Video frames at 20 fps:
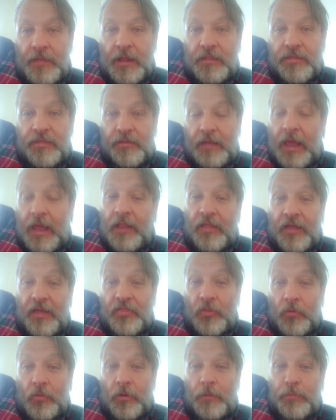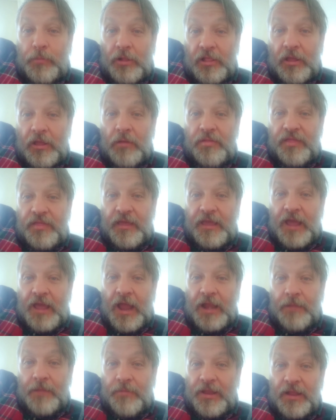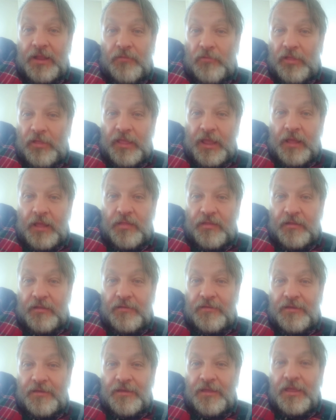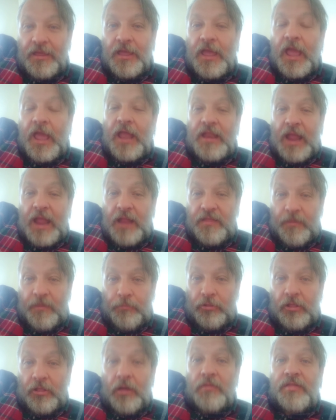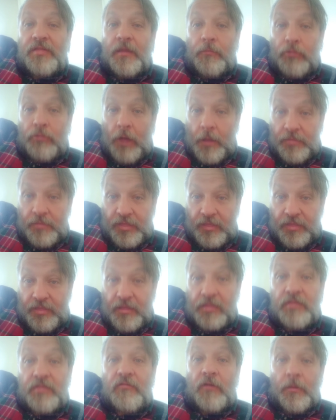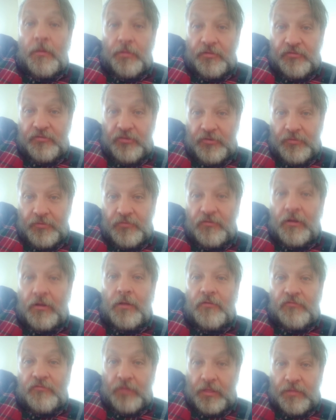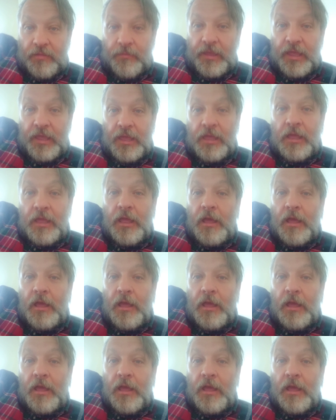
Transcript: That's kind of like the word Pelosi, kind of, but it really isn't. Huh? And Nancy Pelosi promises us trouble too. Trust me.